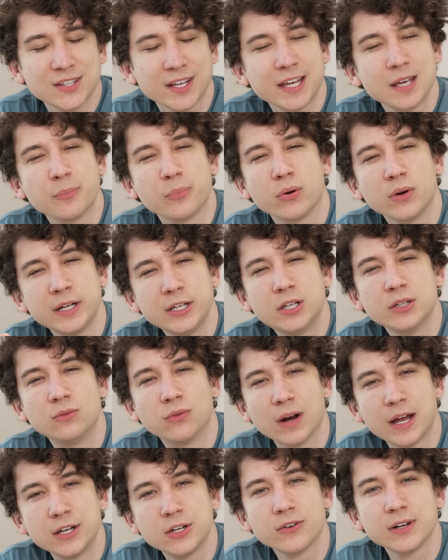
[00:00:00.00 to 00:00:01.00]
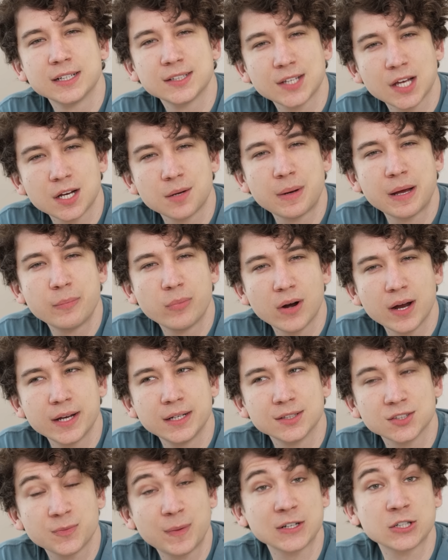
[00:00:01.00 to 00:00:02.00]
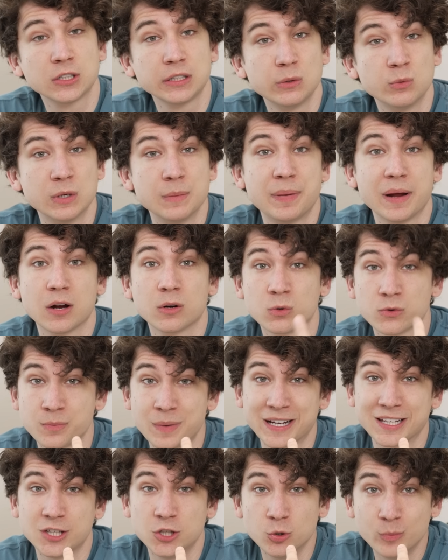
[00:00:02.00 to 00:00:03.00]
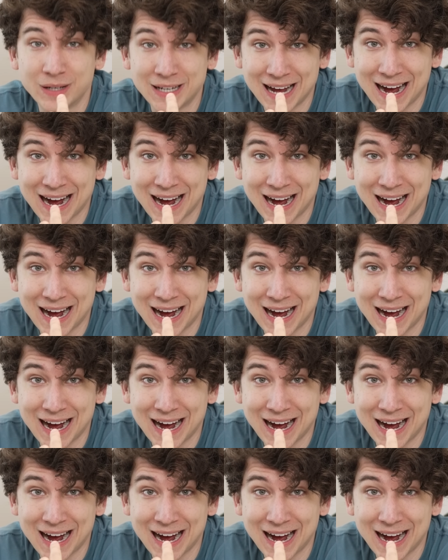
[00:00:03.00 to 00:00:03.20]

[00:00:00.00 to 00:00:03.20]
I get pretty good renderings out of my brain, especially when paired with my human